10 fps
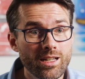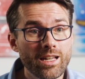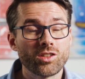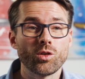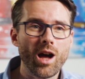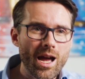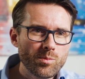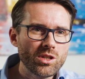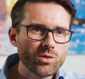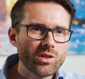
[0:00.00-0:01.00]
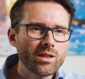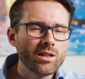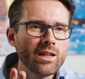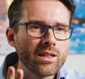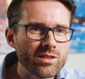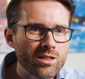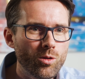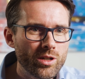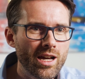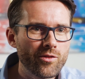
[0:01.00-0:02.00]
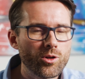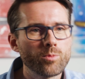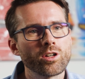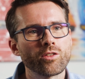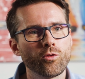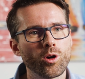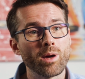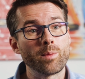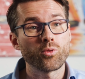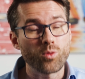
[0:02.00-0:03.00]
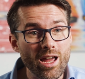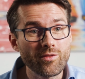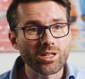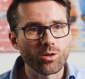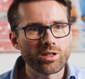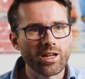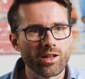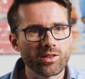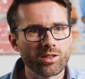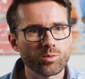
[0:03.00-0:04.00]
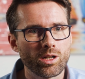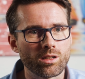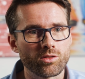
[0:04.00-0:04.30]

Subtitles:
So I'm using the OKR framework for my private OKRs as well.